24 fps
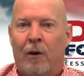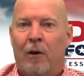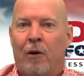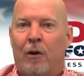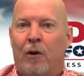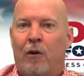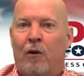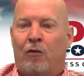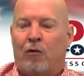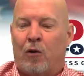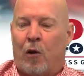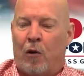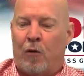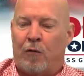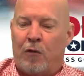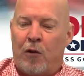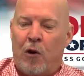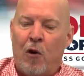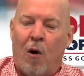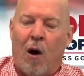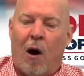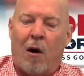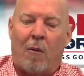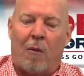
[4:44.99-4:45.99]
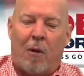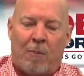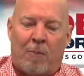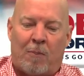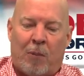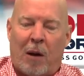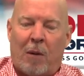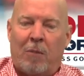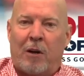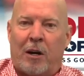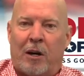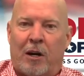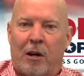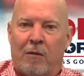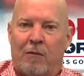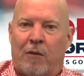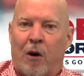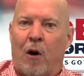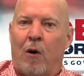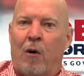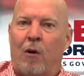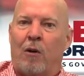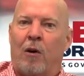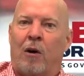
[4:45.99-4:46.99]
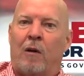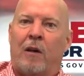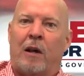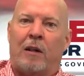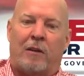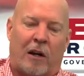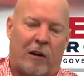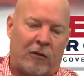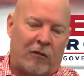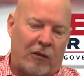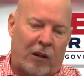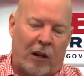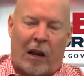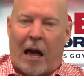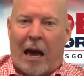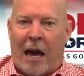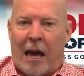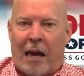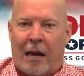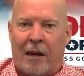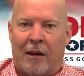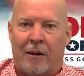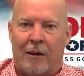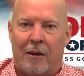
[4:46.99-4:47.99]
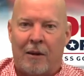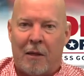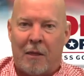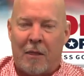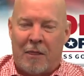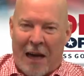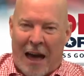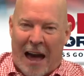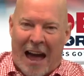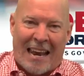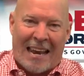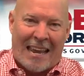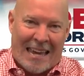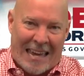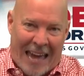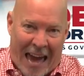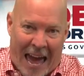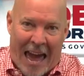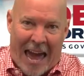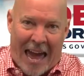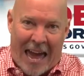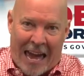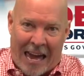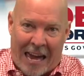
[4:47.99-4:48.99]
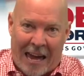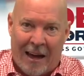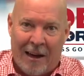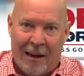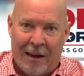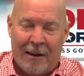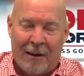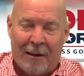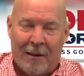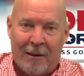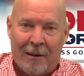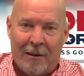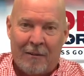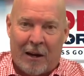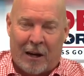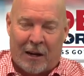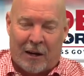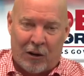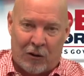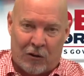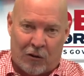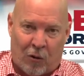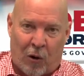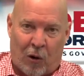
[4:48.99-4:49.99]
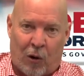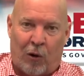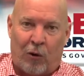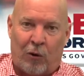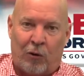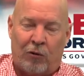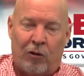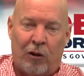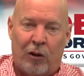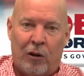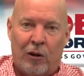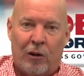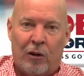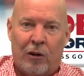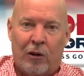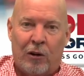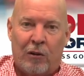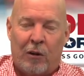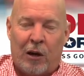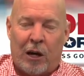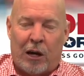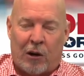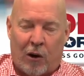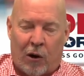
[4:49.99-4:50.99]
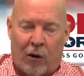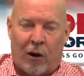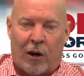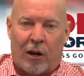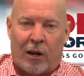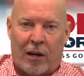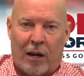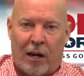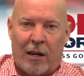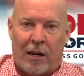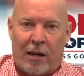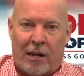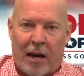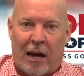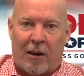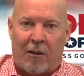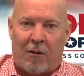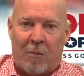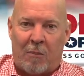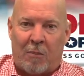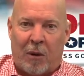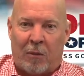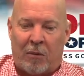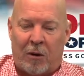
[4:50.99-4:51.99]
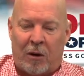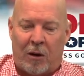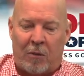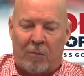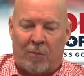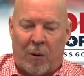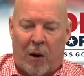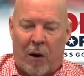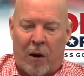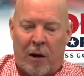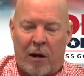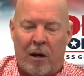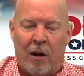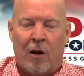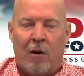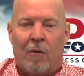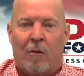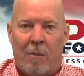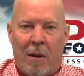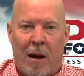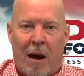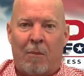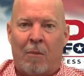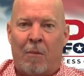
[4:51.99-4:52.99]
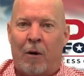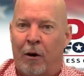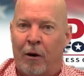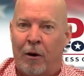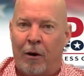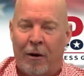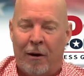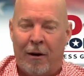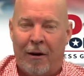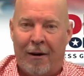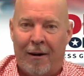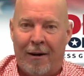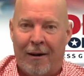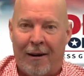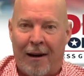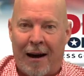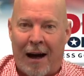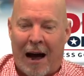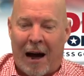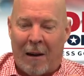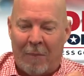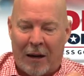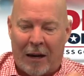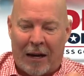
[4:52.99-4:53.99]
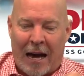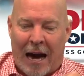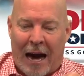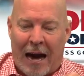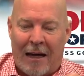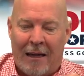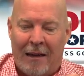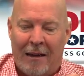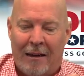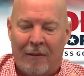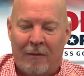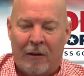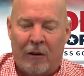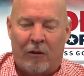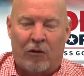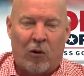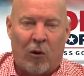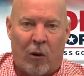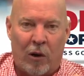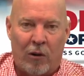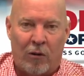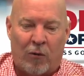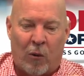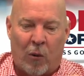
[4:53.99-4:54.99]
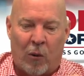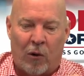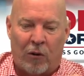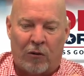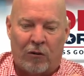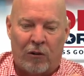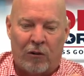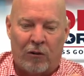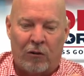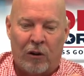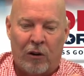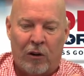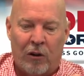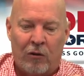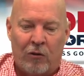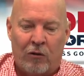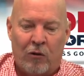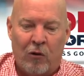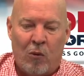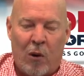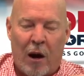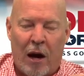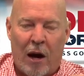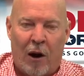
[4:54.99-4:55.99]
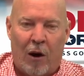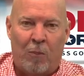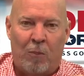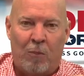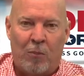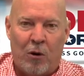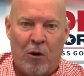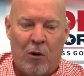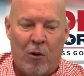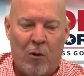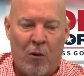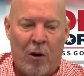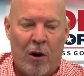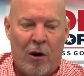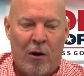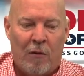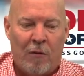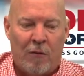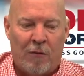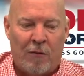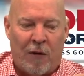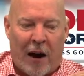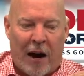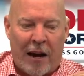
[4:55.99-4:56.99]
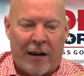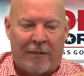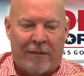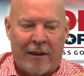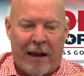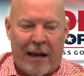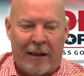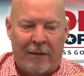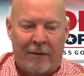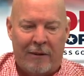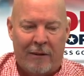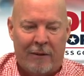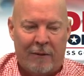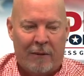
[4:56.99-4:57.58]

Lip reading: So if you are a Republican voter that doesn't like that gang that controls the current Kenton County Republican Party, remember, I'm the guy that joined forces to help you fight that.